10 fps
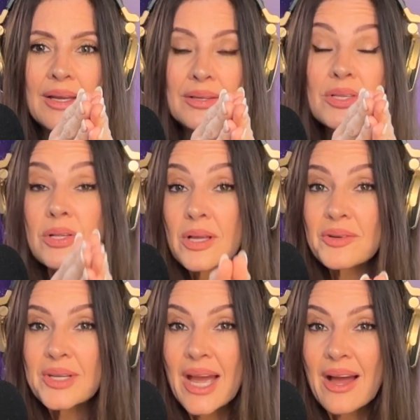
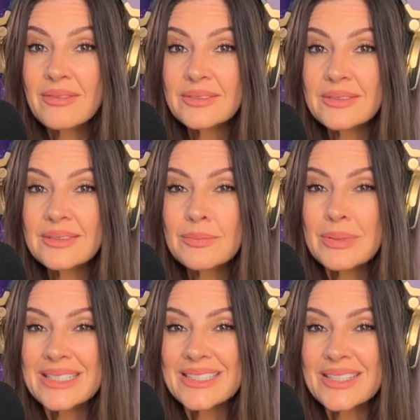slow down and
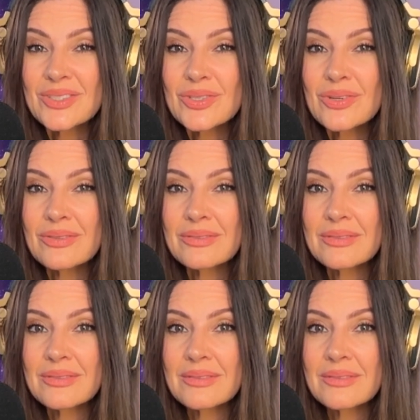be intentional.
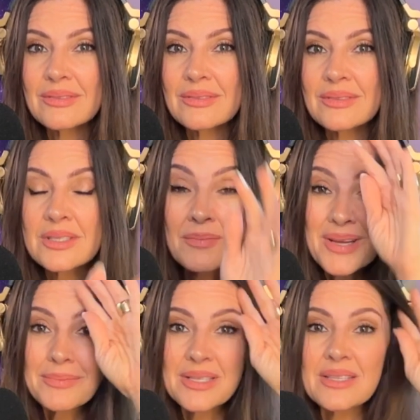And
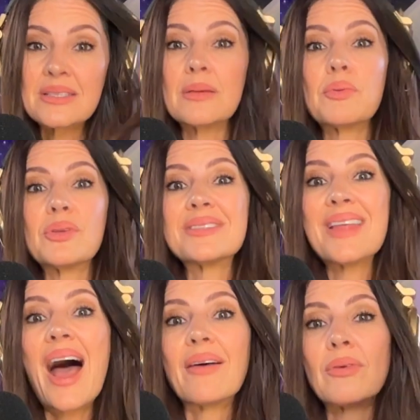sometimes it's as simple as
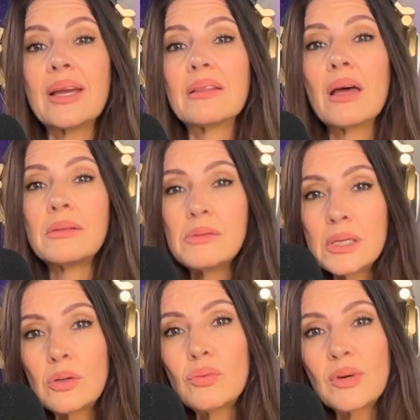that, right? A
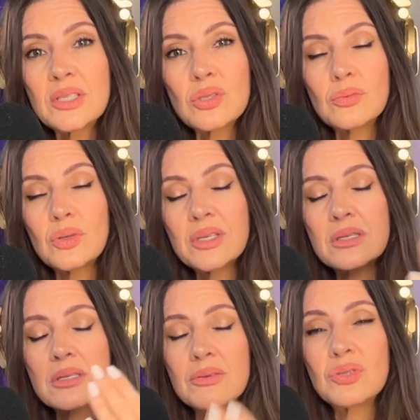little ritual that
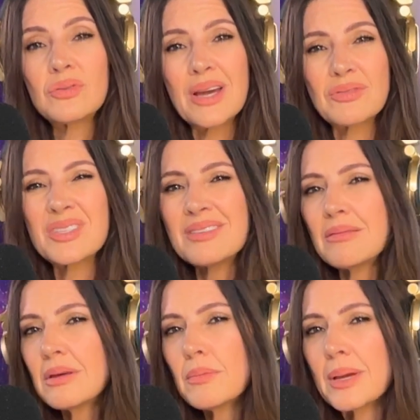slows you down just a
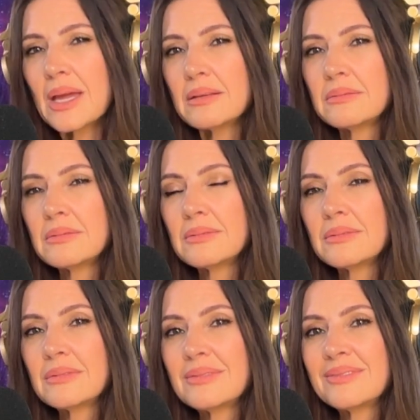little bit,
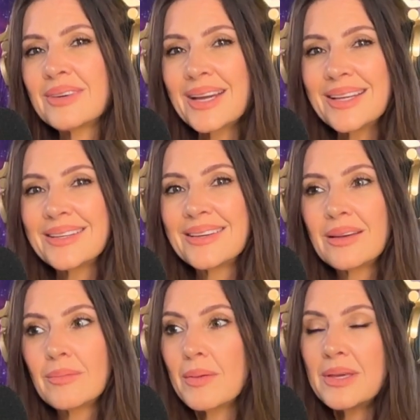right?
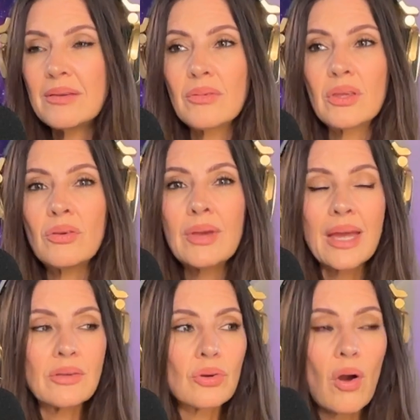Maybe you
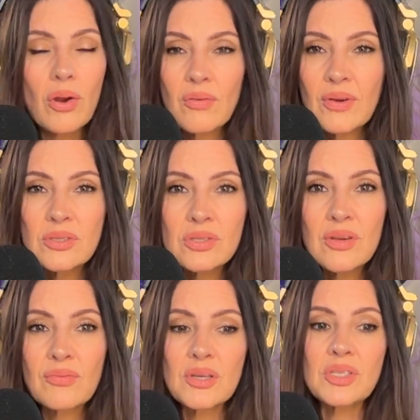get in your car, you find
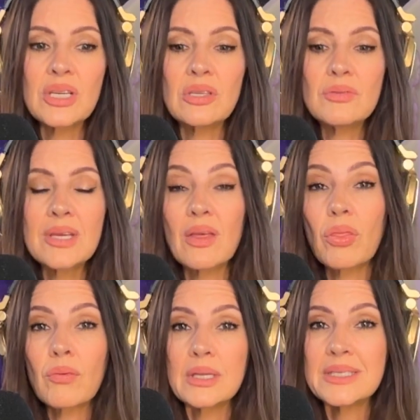yourself rushing, and you take
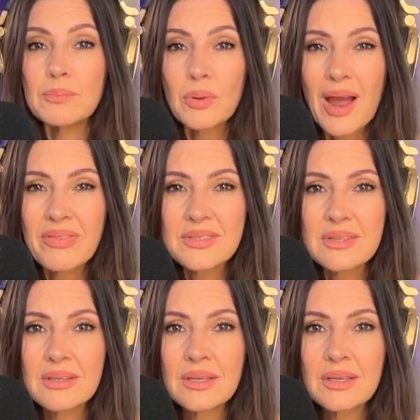3 deep breaths,